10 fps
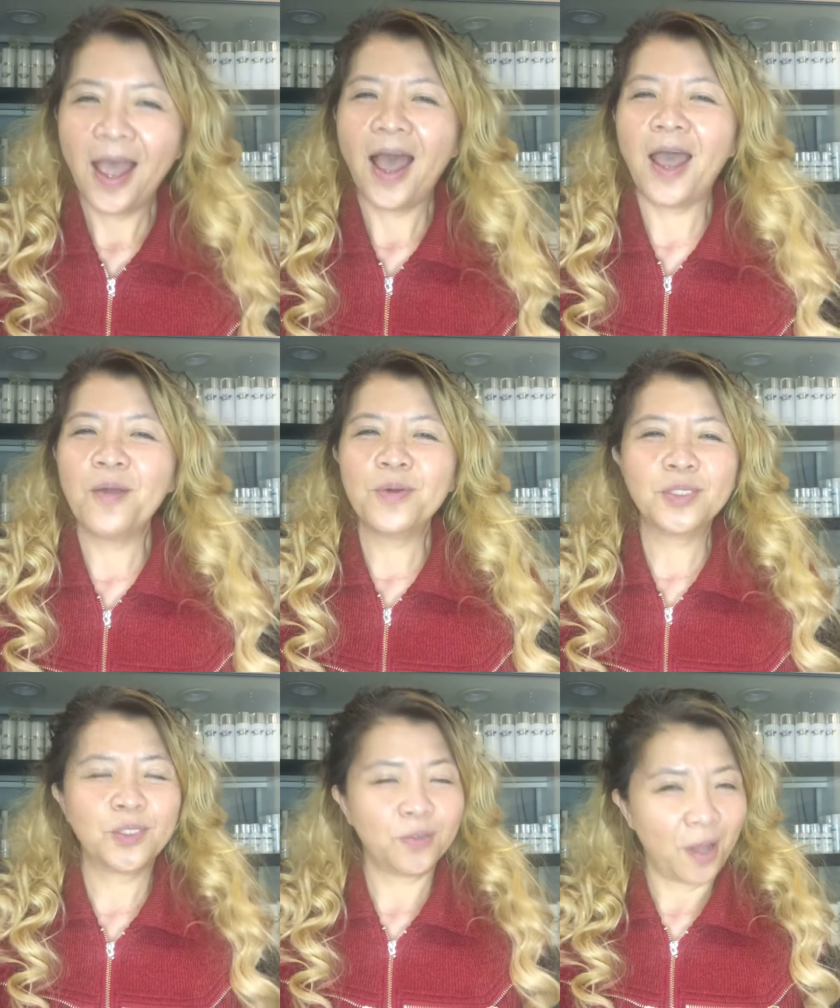I was
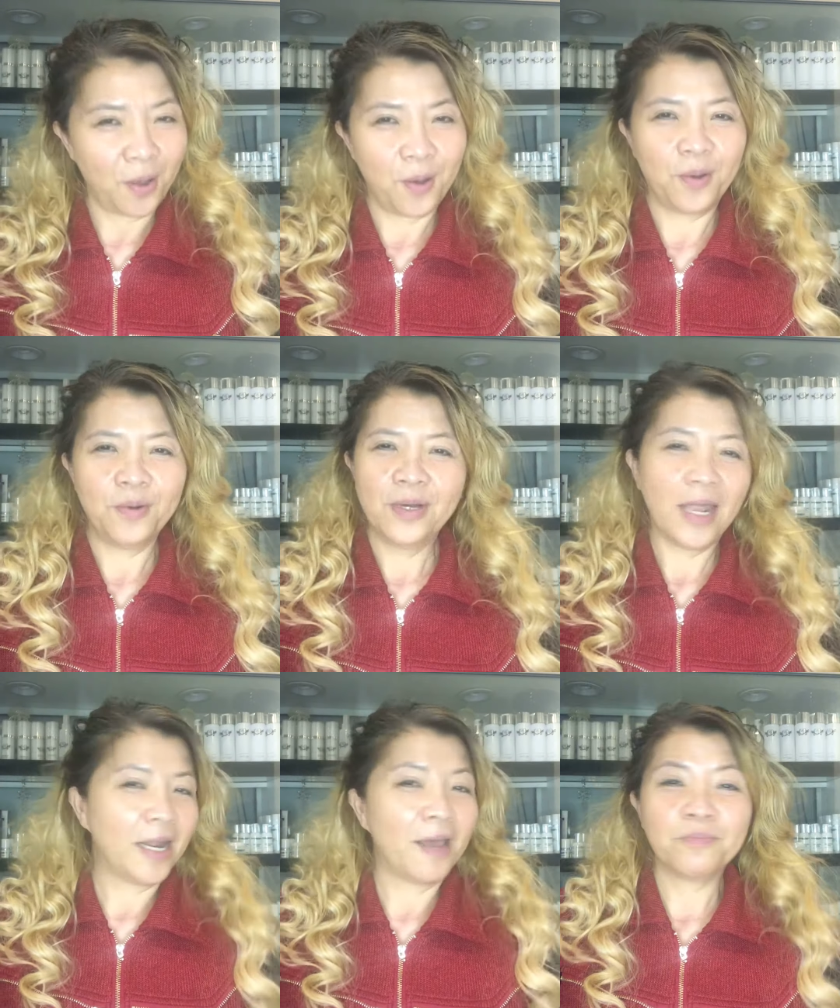struggle and
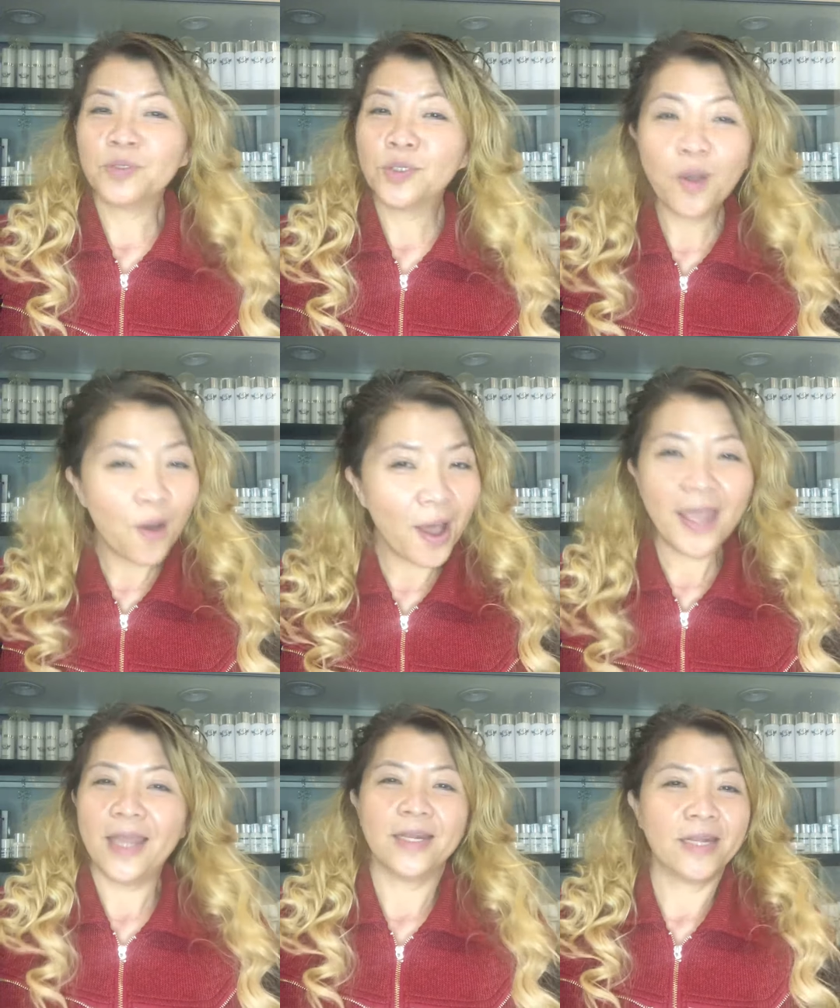have tried
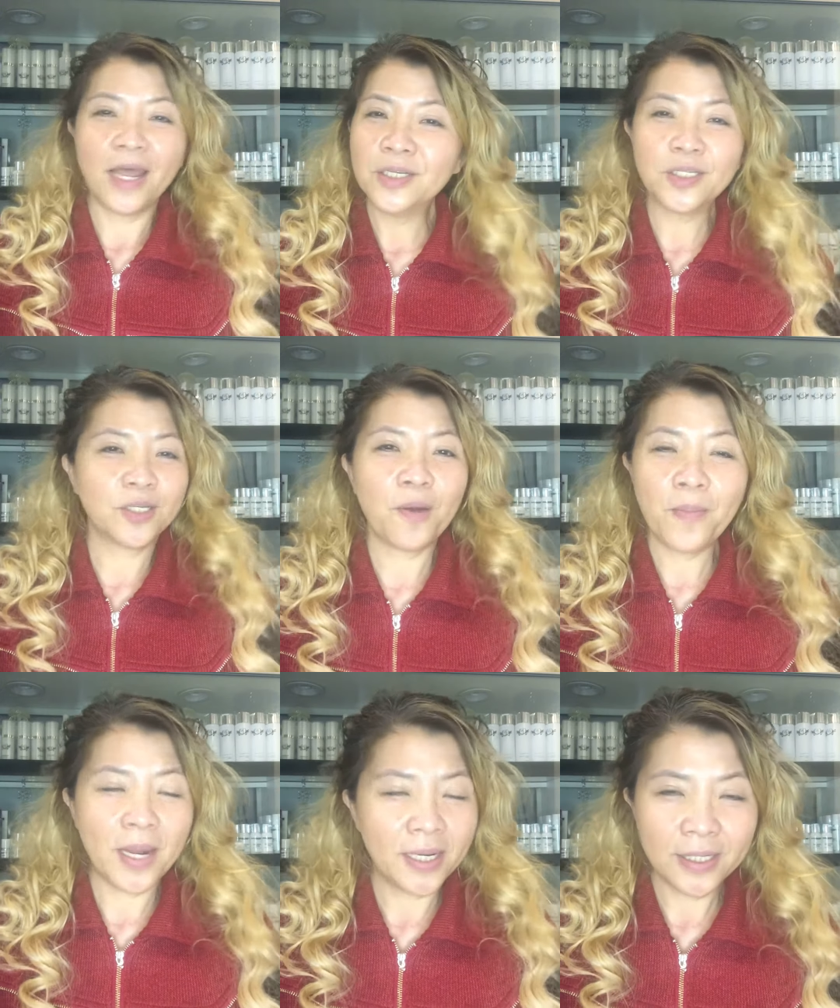and done so
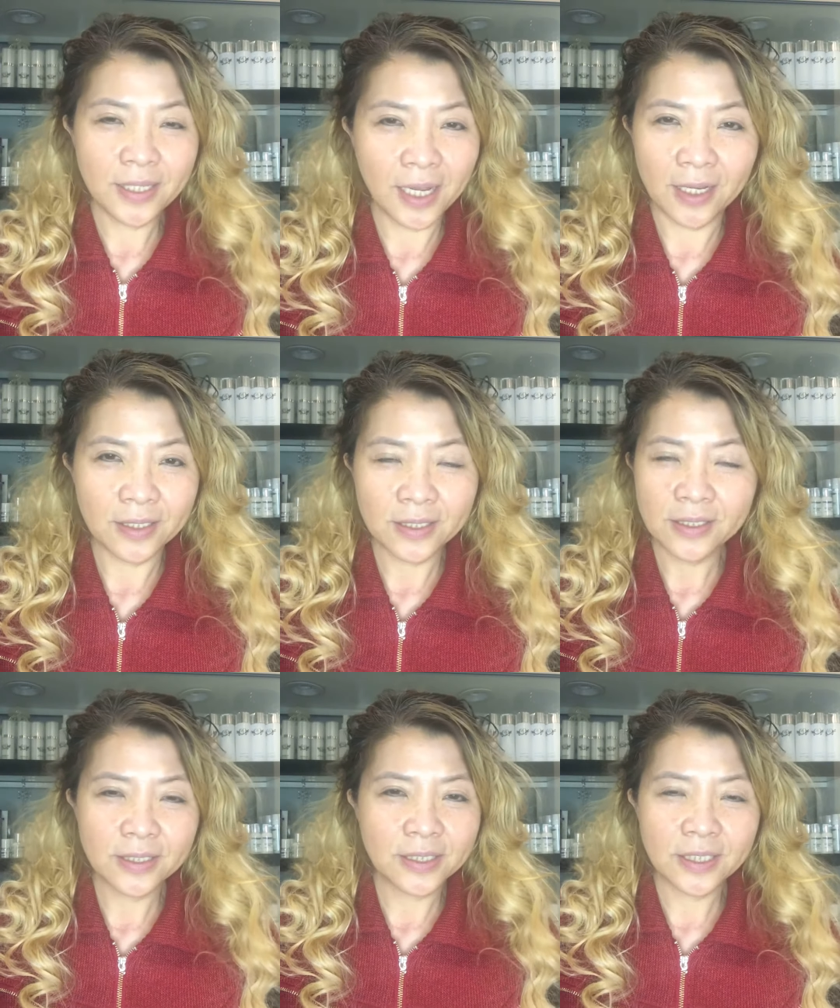many things,
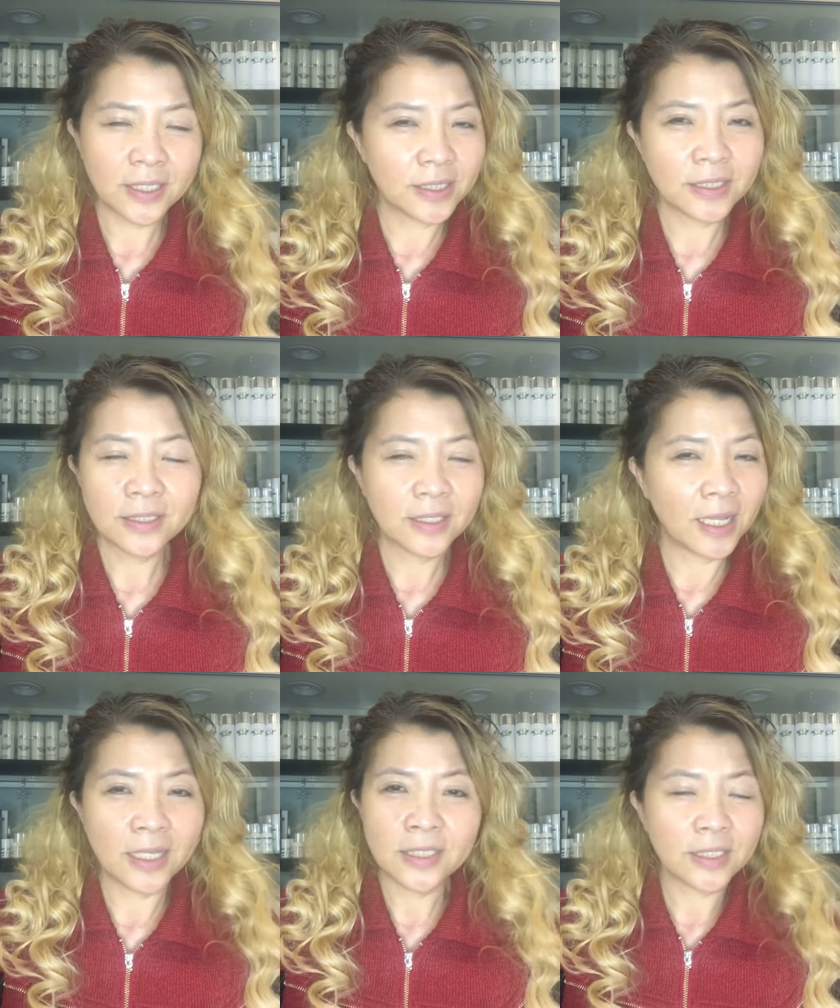just
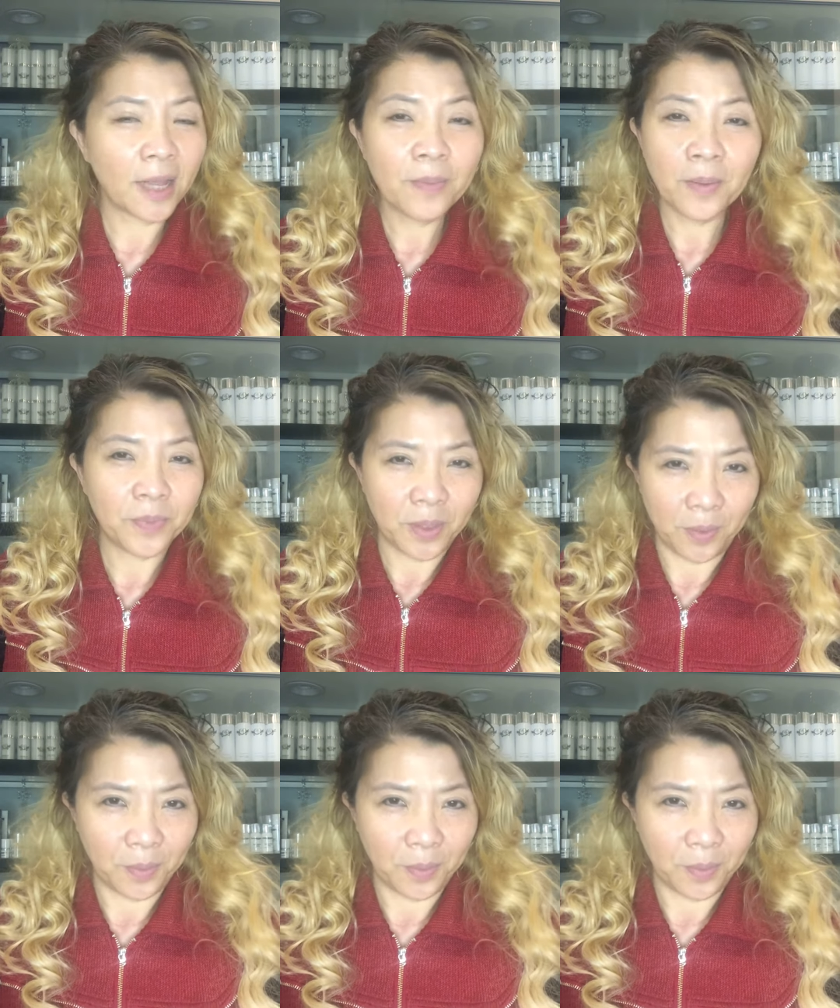like some of you.